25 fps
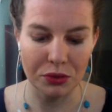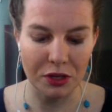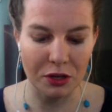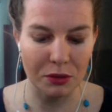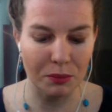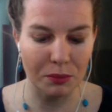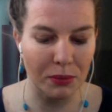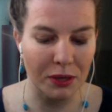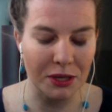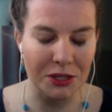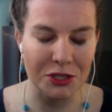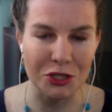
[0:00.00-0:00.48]
their
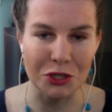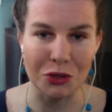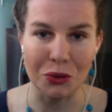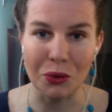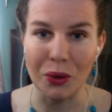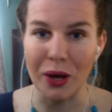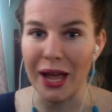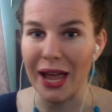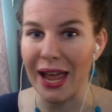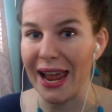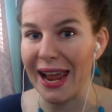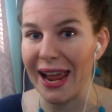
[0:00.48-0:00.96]

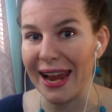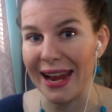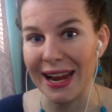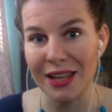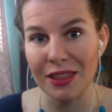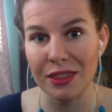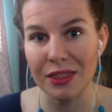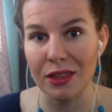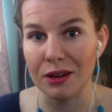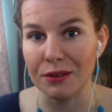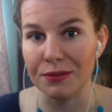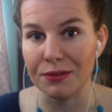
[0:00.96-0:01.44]
mental,
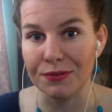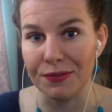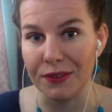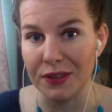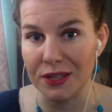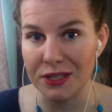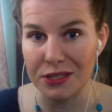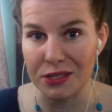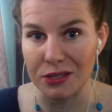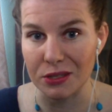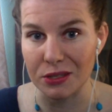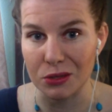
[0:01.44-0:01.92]
and their
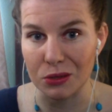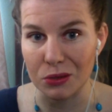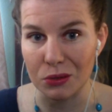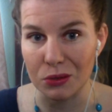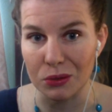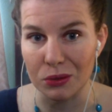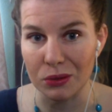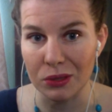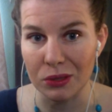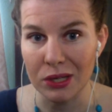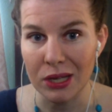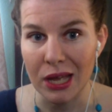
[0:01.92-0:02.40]

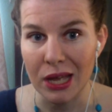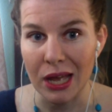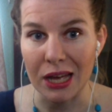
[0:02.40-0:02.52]
physical,